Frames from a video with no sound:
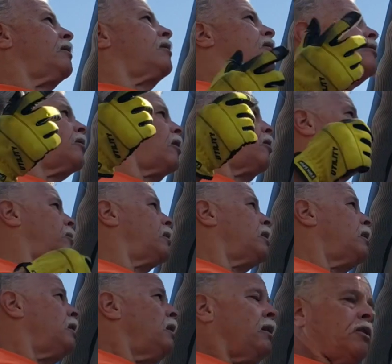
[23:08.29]
So,
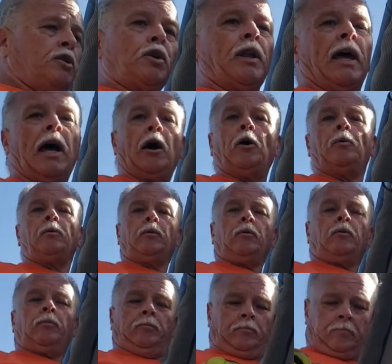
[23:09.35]
so now
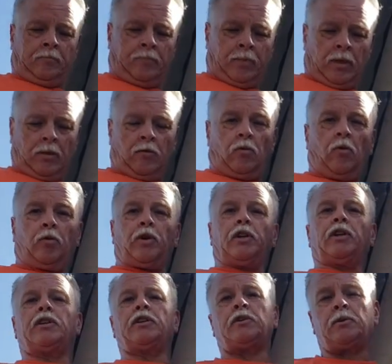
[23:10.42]
what we're going
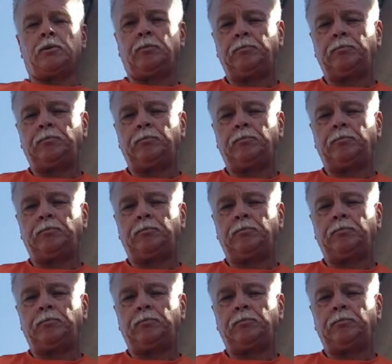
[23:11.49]
to do